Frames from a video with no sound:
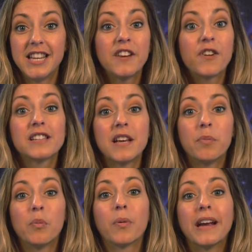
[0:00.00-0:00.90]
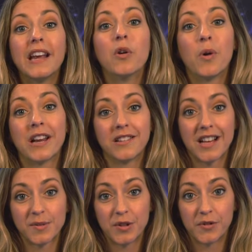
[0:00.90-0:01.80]
Take for example breaking a wine
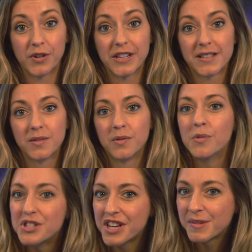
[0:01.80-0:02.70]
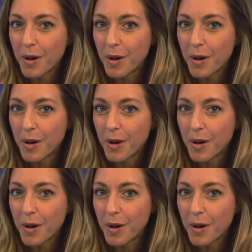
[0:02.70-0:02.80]
glass with your voice, which is